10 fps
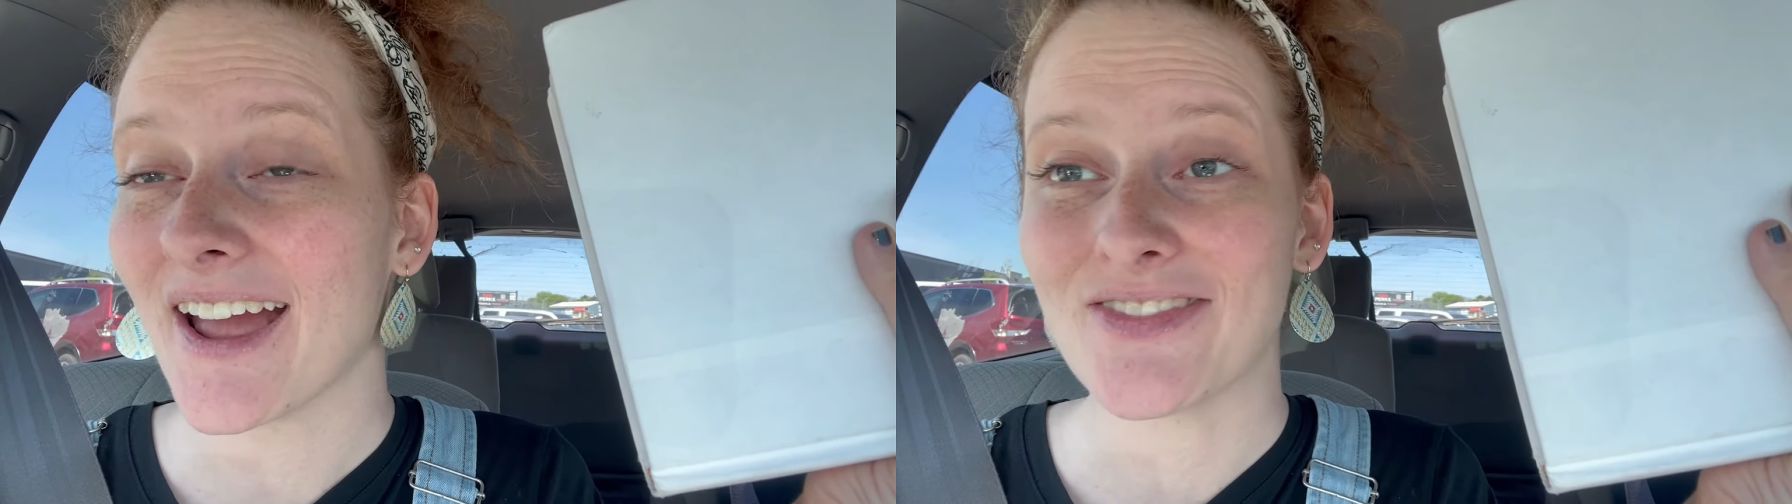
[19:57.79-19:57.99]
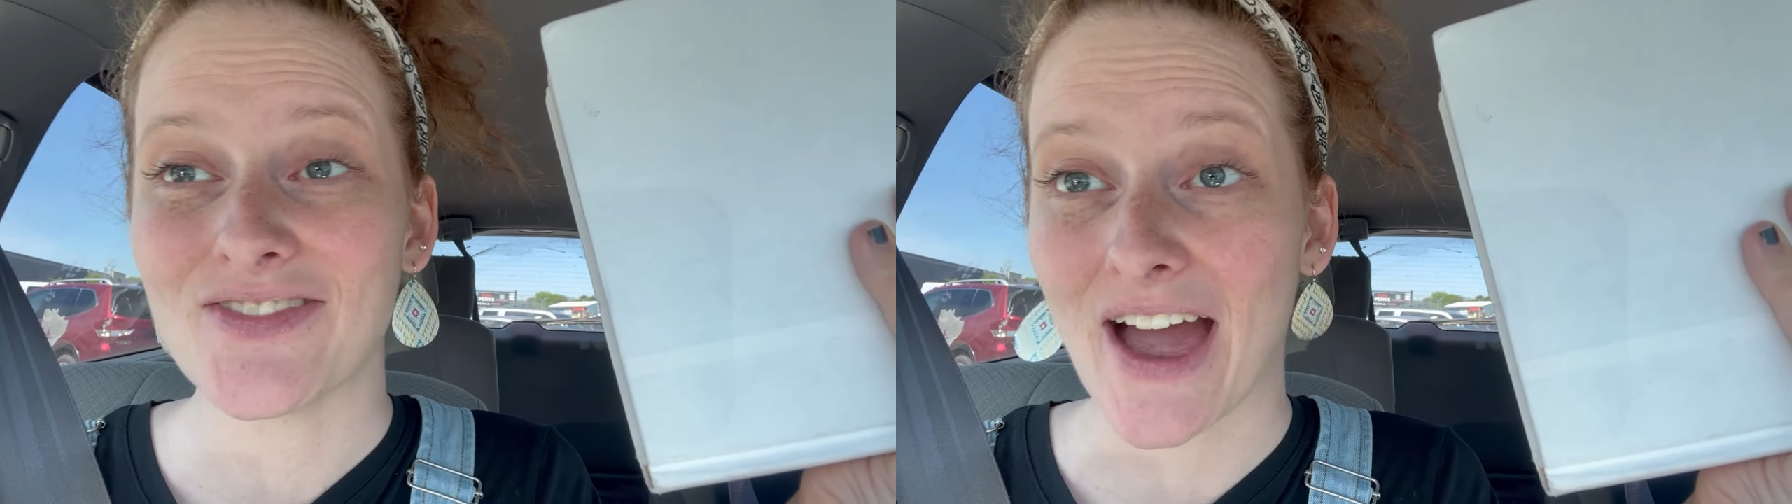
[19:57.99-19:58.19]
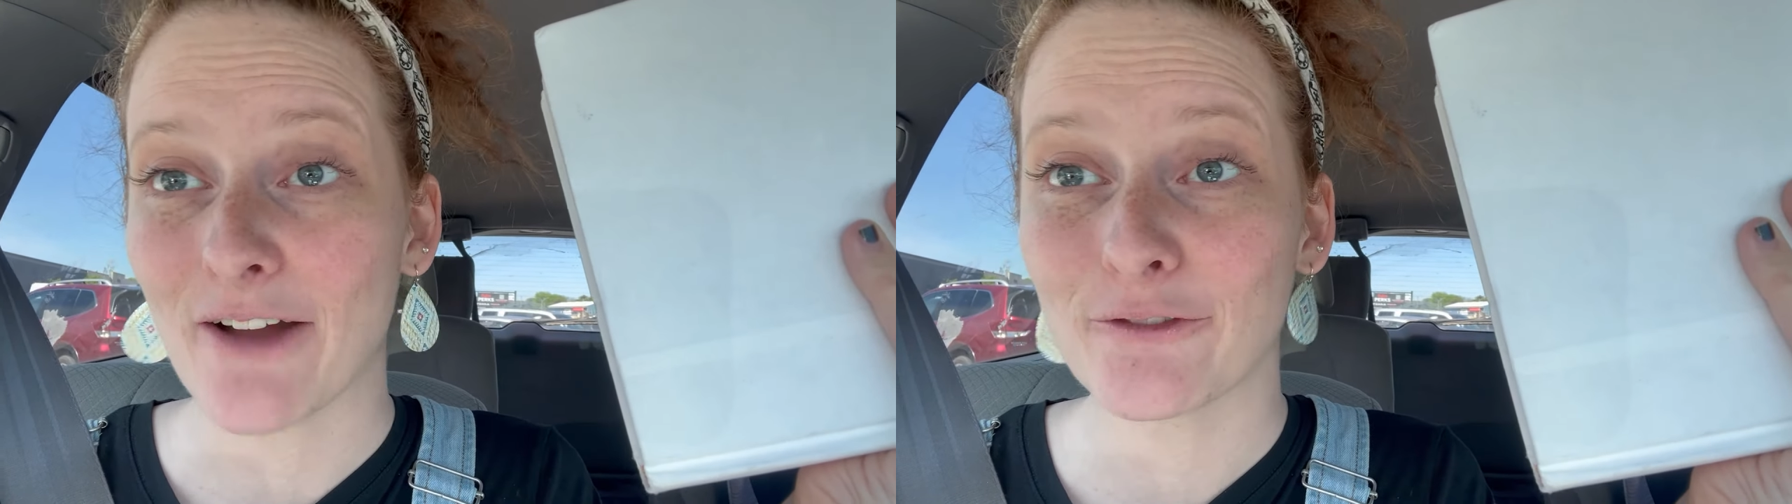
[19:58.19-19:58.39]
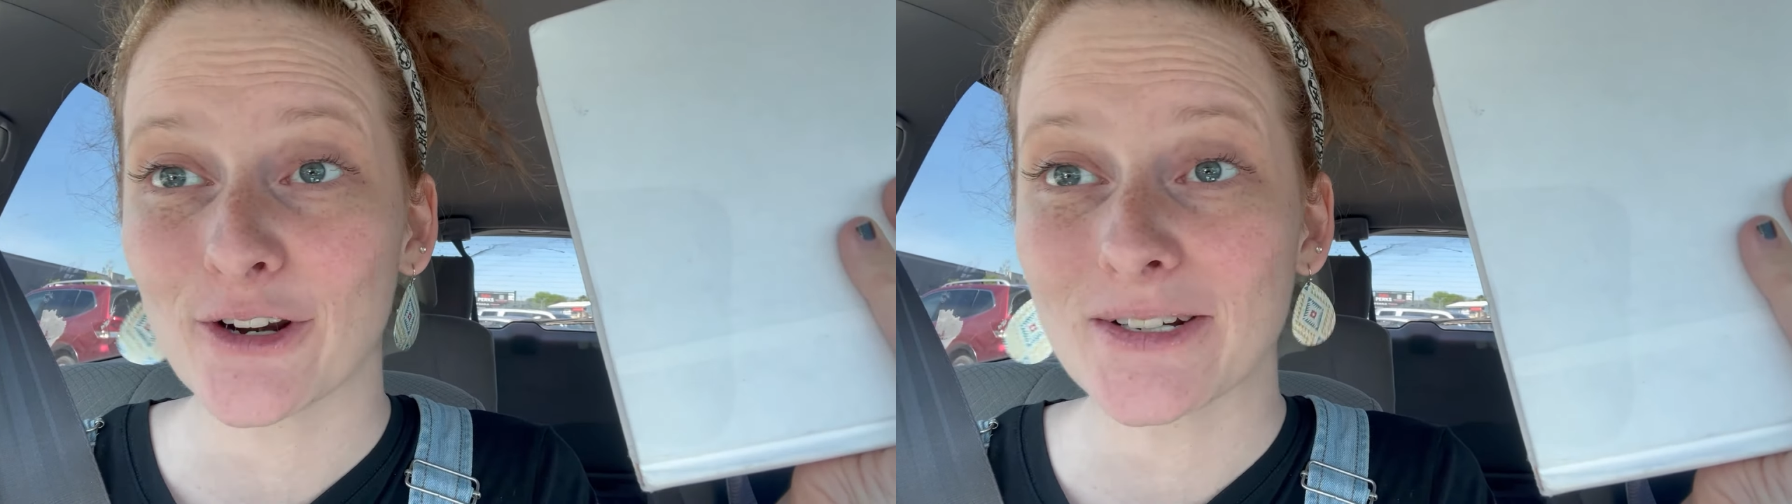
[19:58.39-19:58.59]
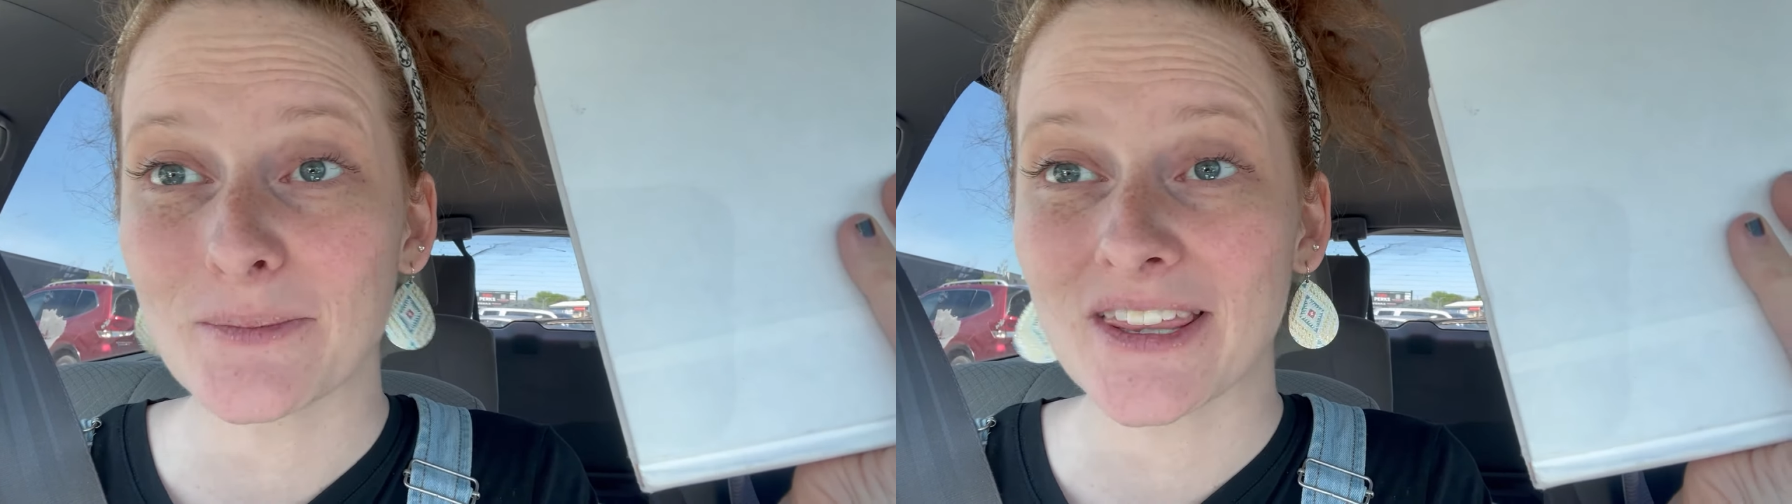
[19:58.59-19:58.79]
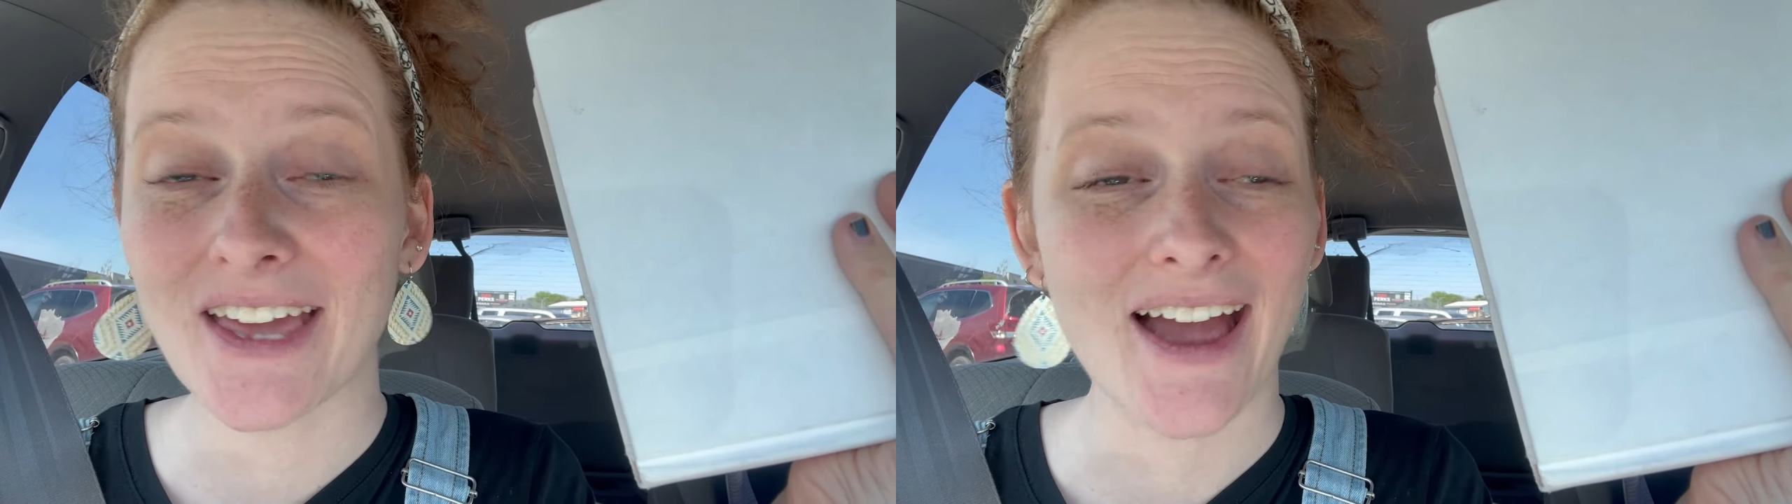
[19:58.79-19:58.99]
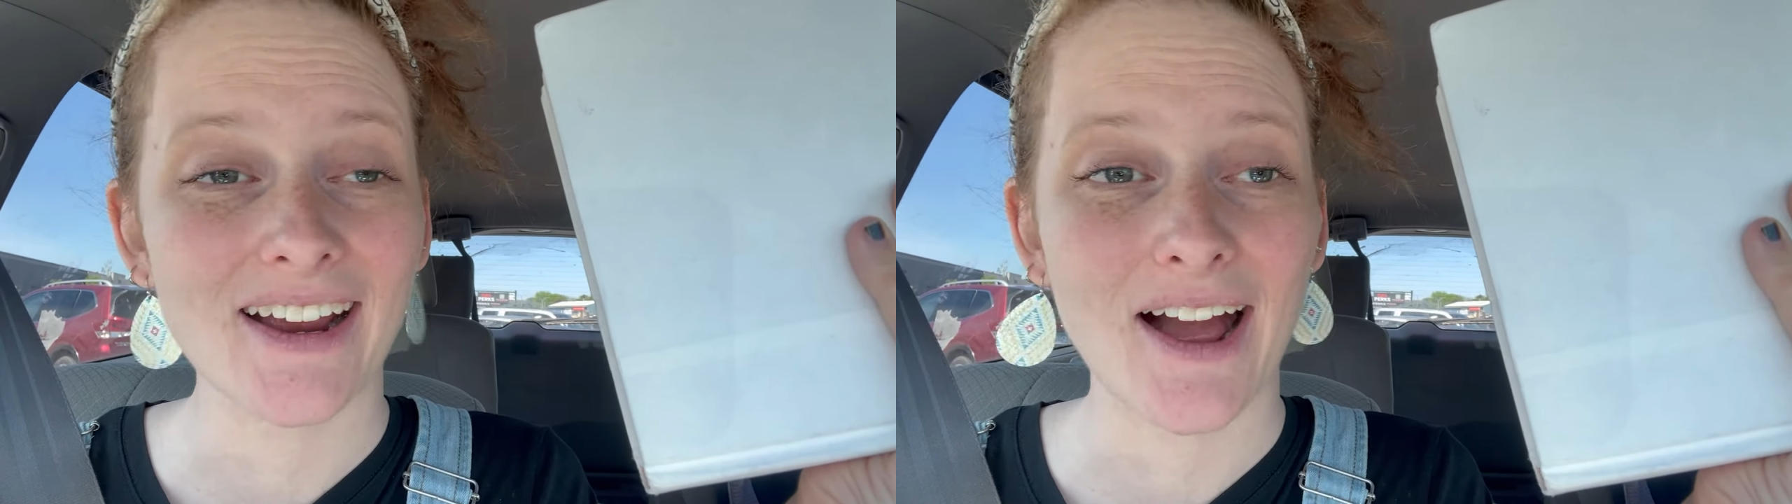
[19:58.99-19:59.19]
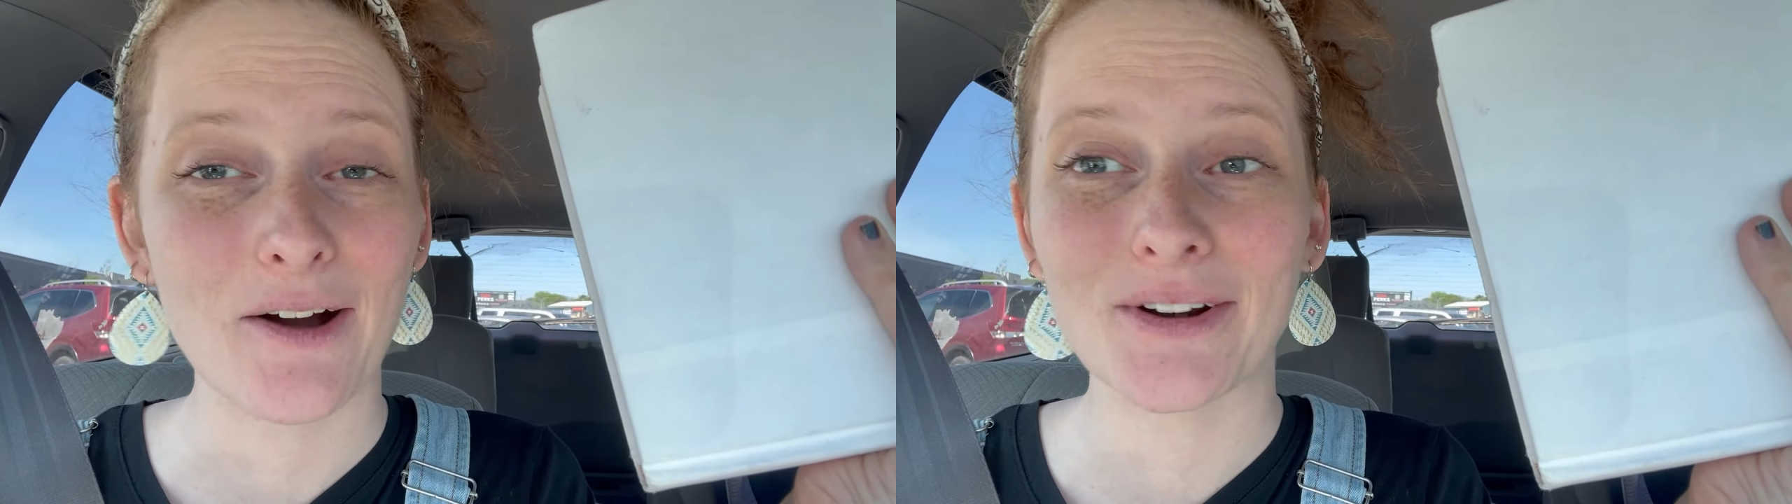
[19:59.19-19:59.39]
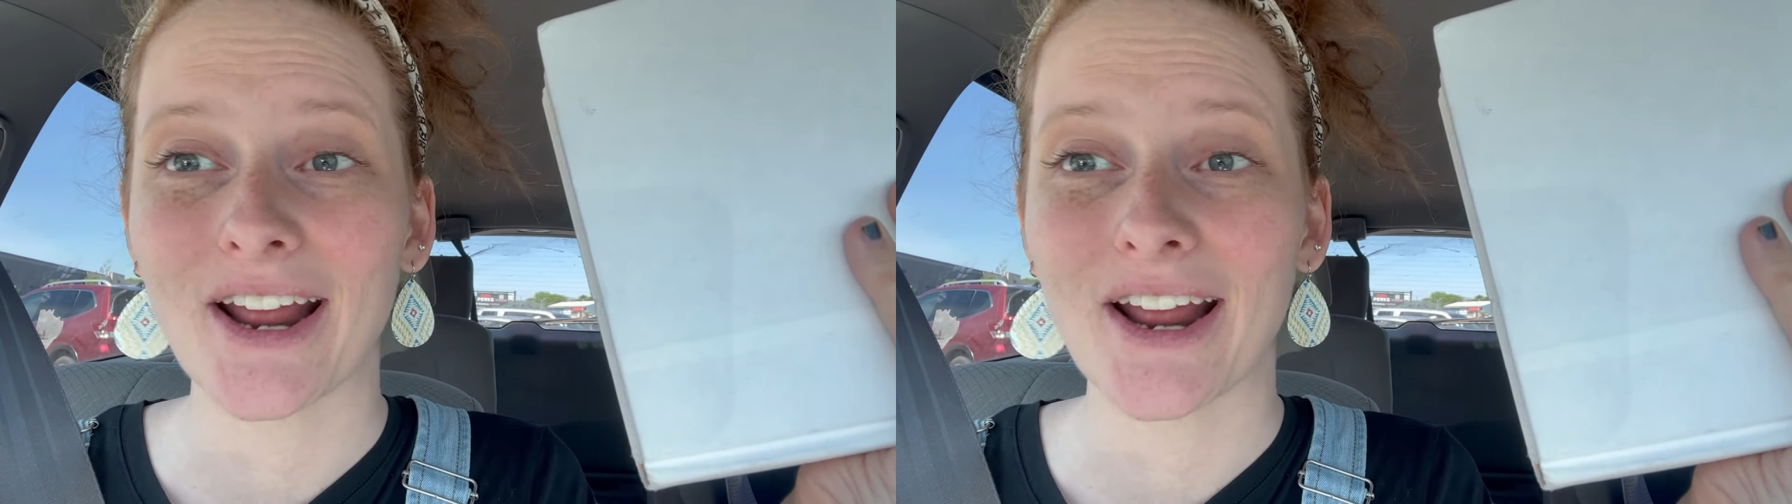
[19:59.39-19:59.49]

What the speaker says: and that freaked me the heck out.